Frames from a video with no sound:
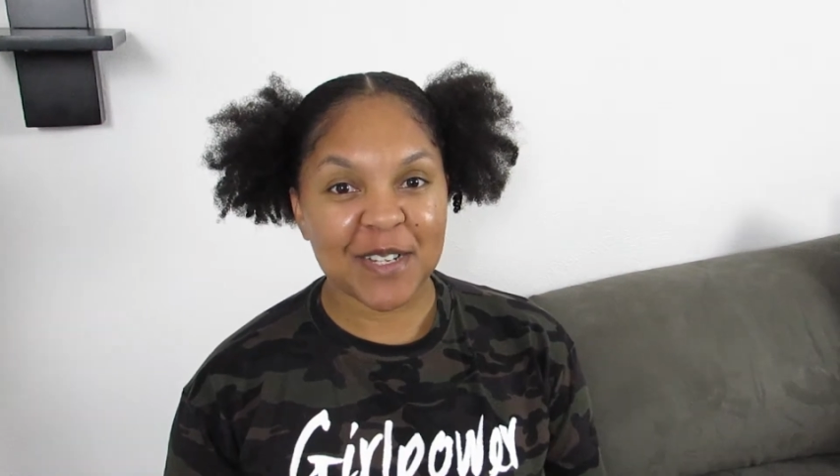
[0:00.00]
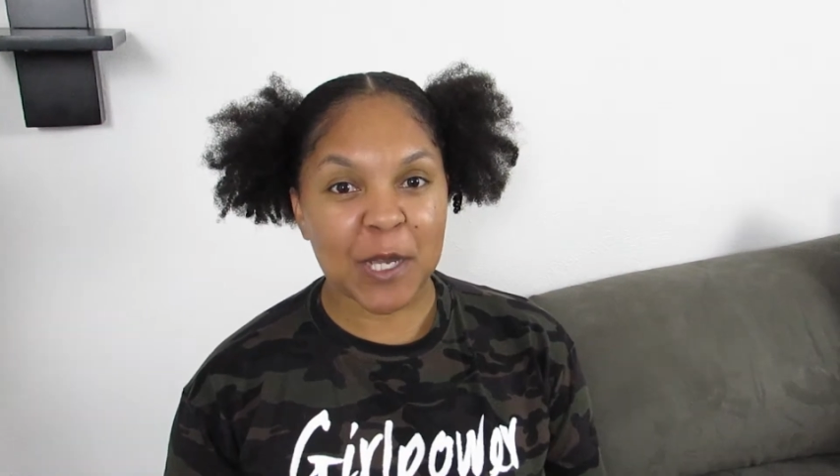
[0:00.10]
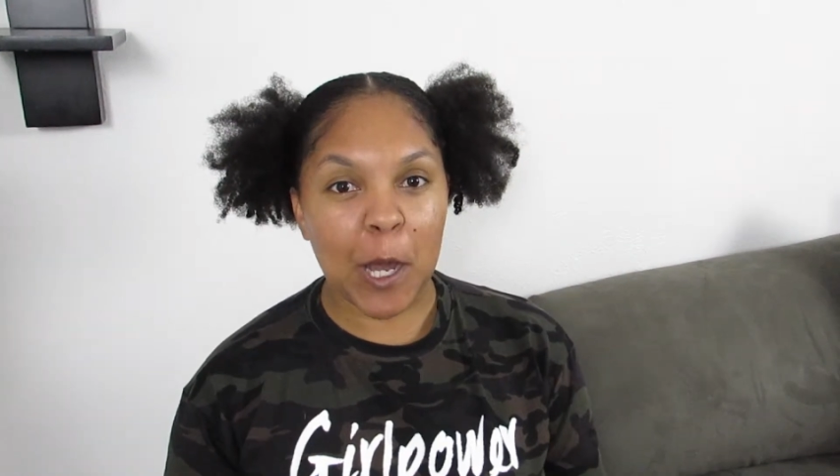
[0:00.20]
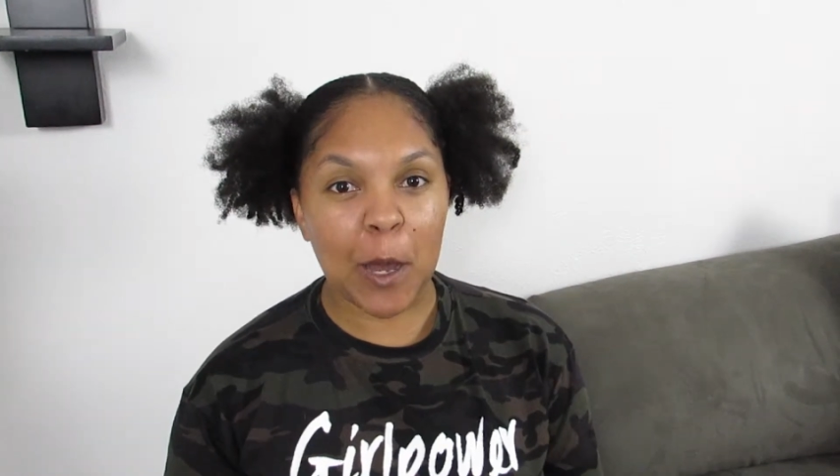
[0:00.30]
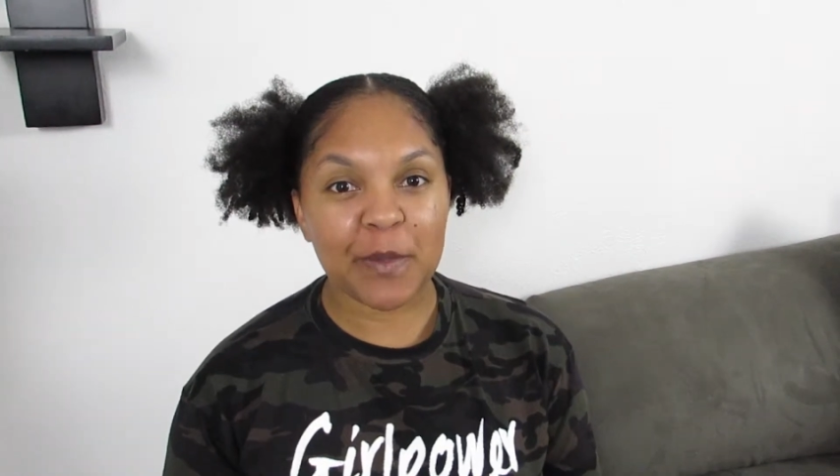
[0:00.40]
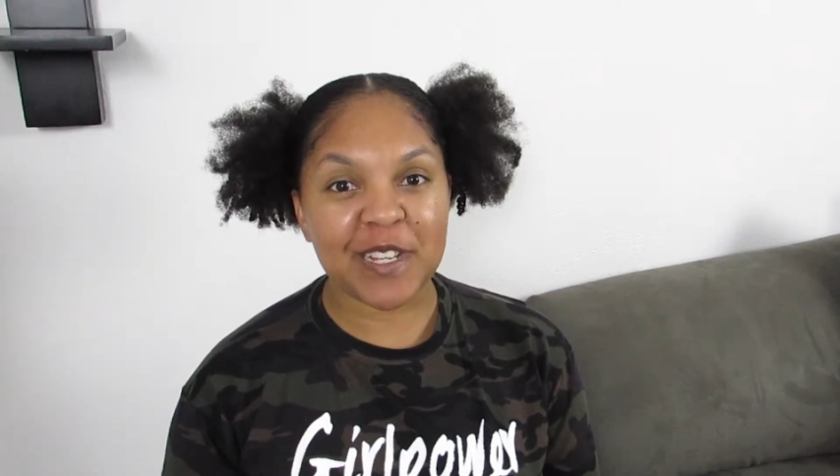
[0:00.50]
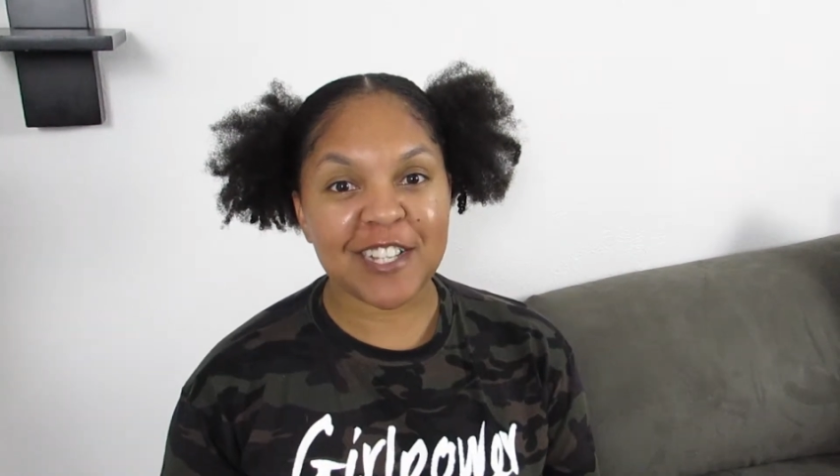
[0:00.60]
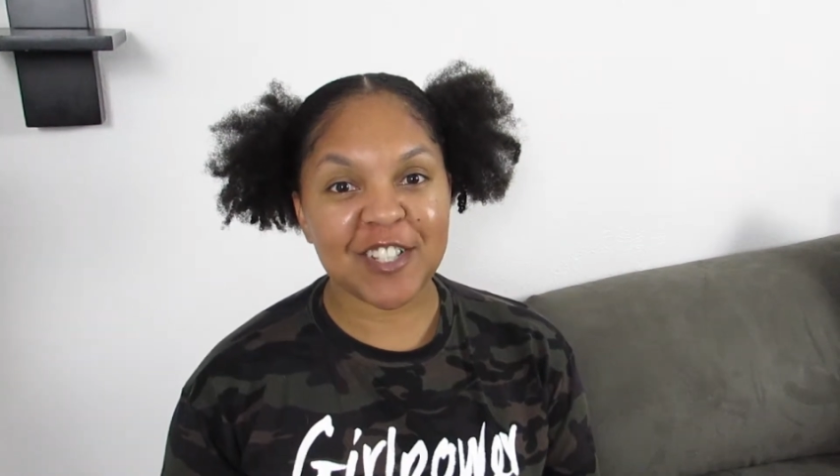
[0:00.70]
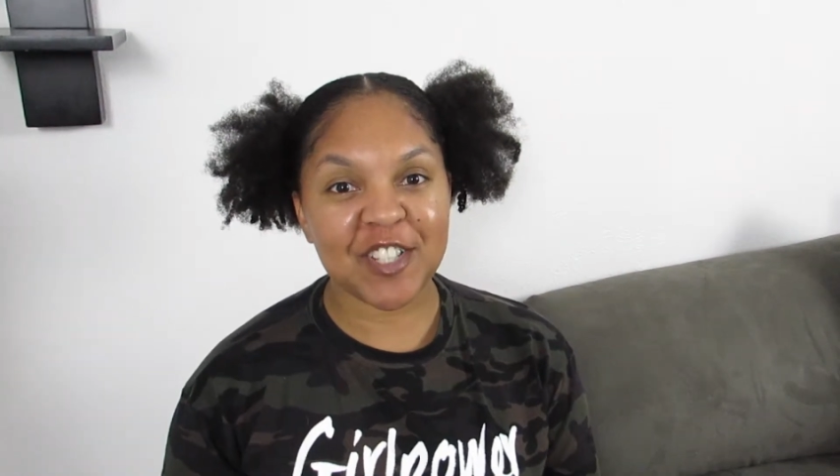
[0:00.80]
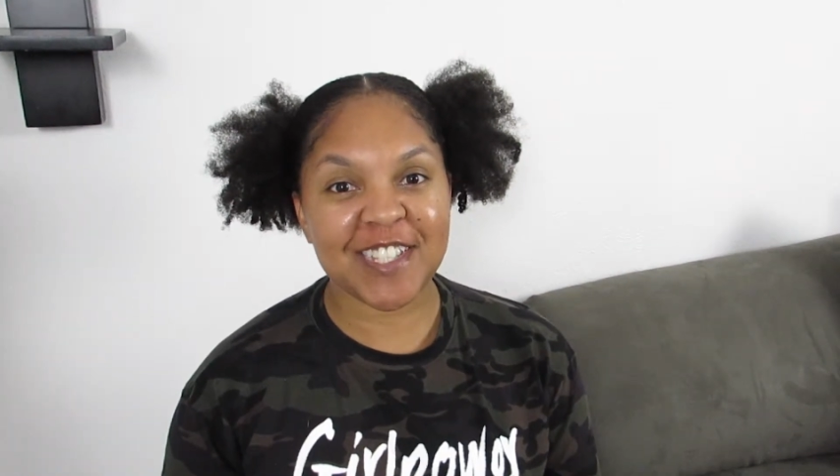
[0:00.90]

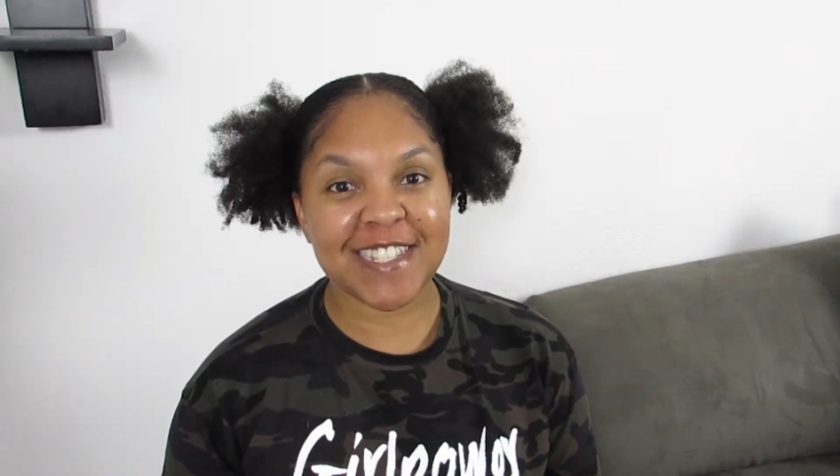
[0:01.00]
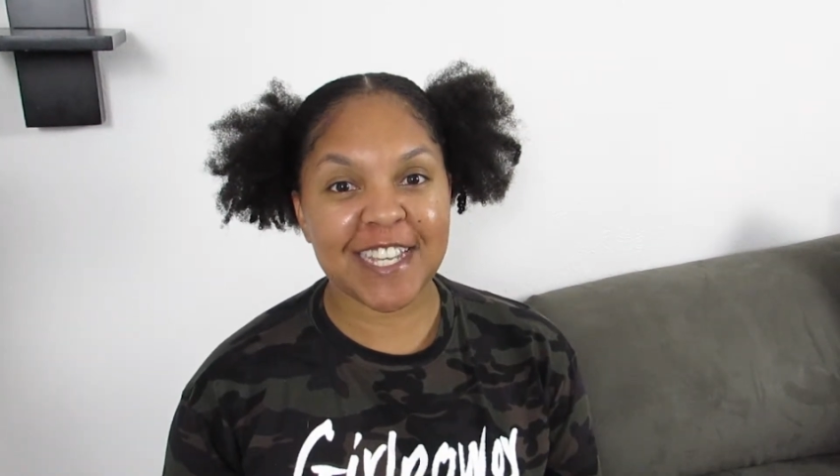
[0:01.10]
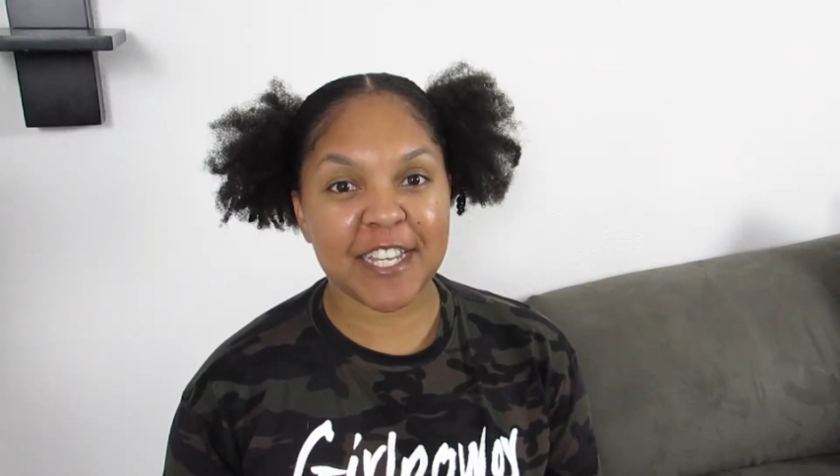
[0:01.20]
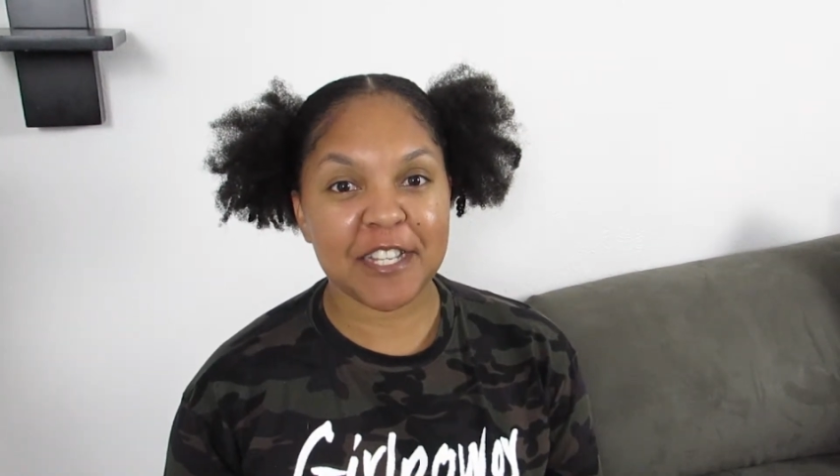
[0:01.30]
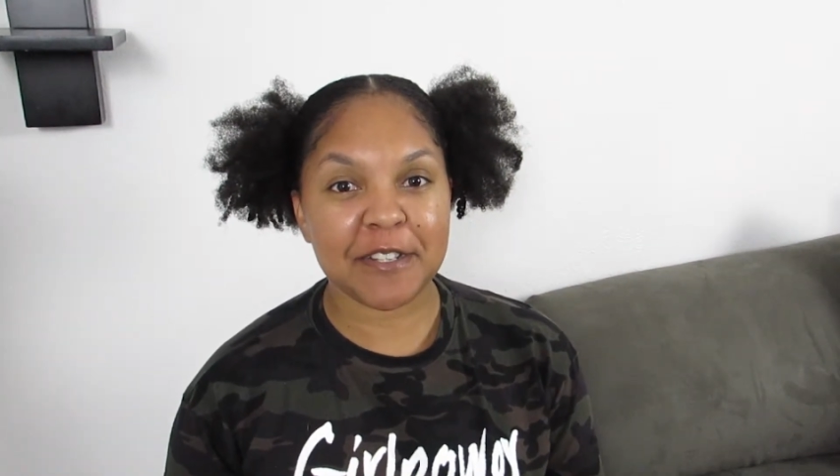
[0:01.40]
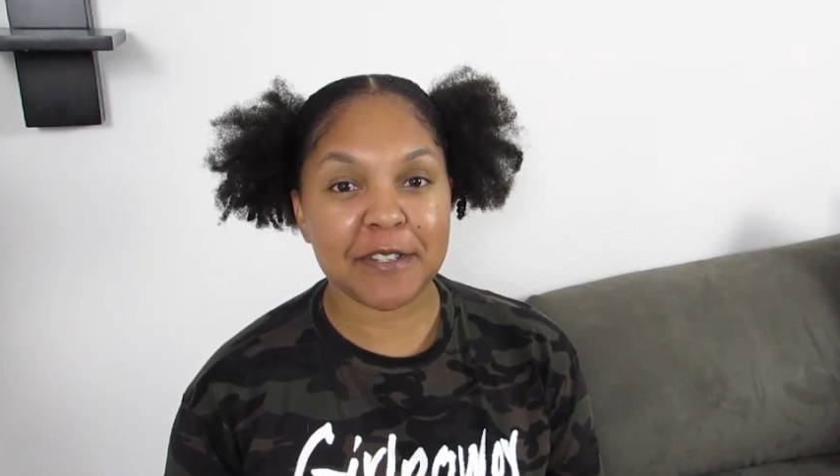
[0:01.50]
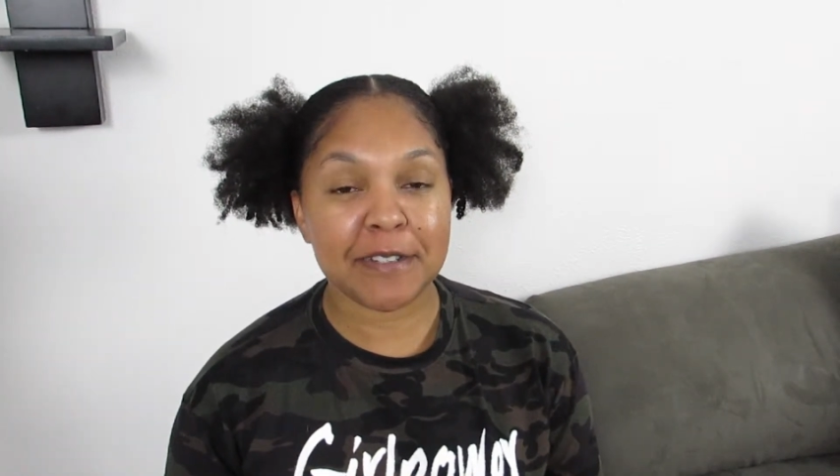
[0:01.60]
combination skin